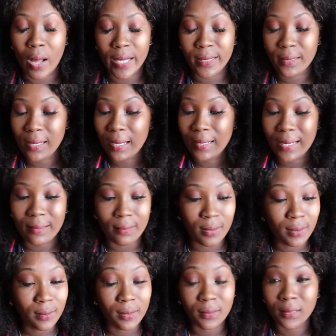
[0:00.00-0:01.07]
I did not let
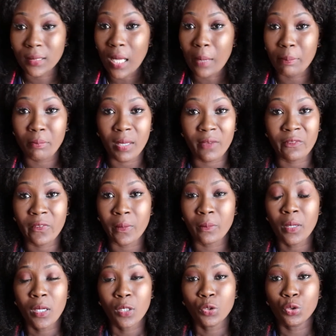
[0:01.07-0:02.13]
nothing stop me
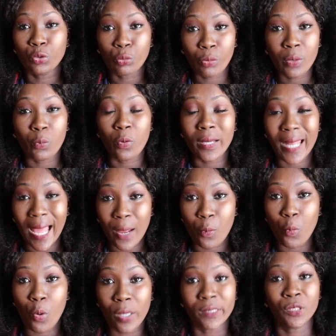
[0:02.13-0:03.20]
from doing what I
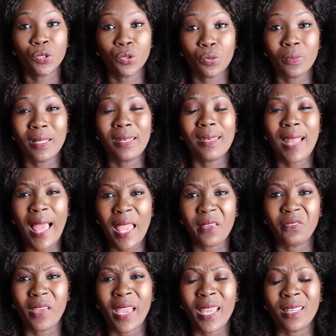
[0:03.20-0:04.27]
want to do in
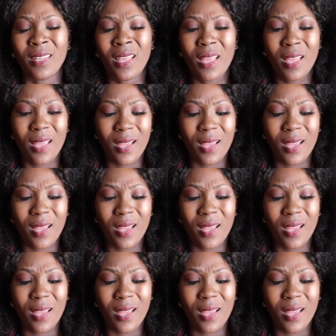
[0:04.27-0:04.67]
life. And